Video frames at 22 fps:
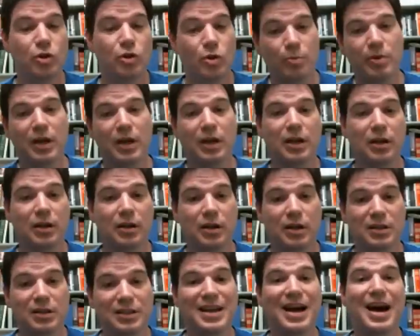You'll pick a
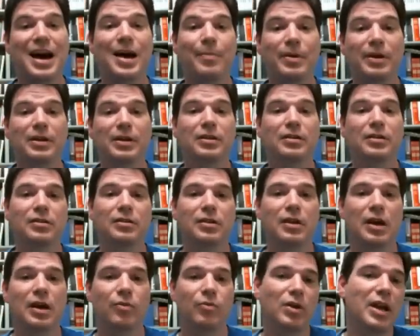topic
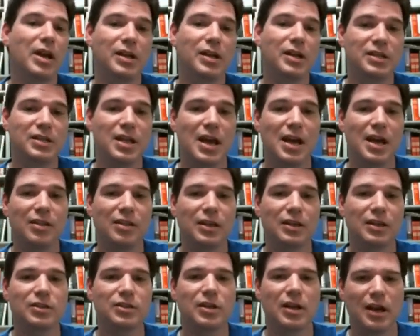related to
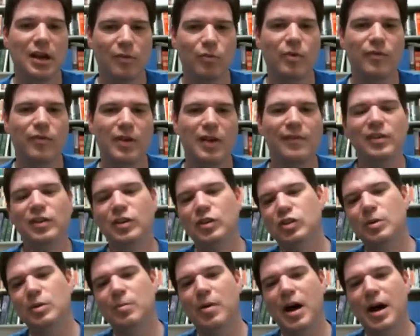ethics. We've given you
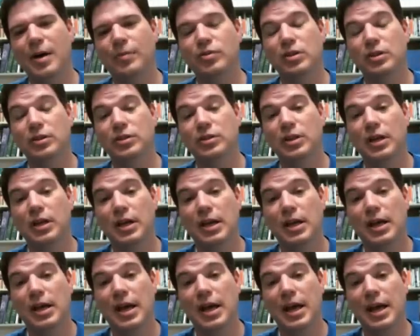some options,
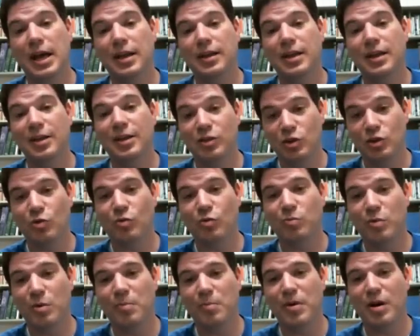and then
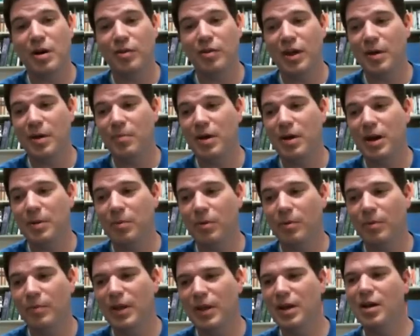you'll prepare that
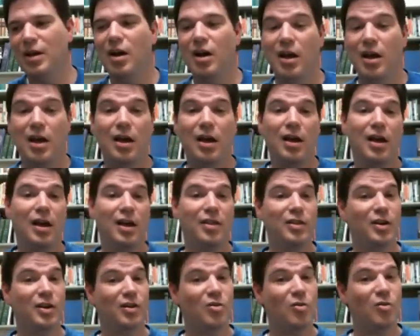paper.
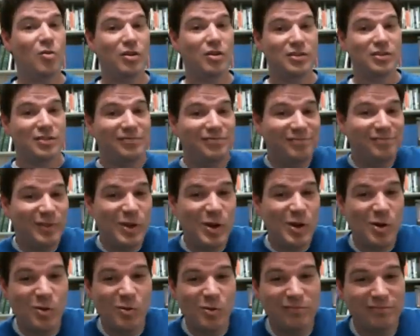And then, of course,
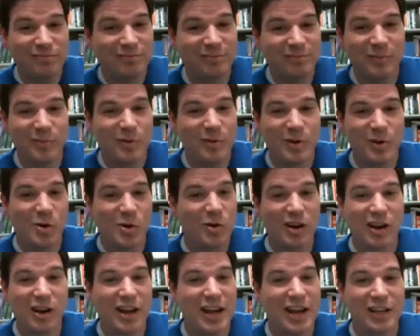no
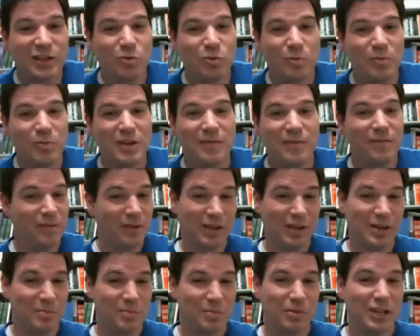class would be
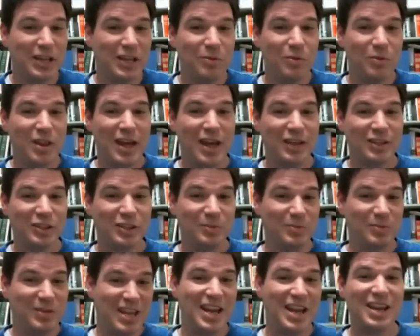complete without
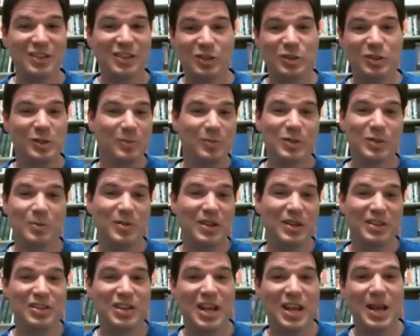some tests, some
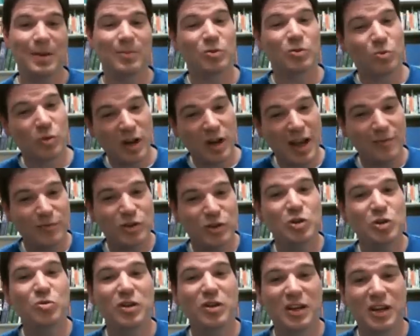exams. We'll have
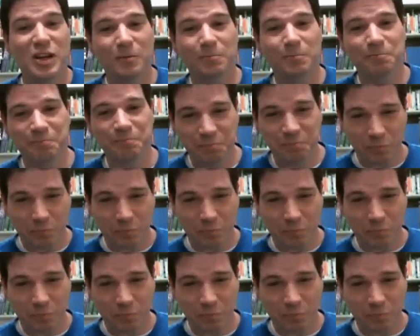2 in here.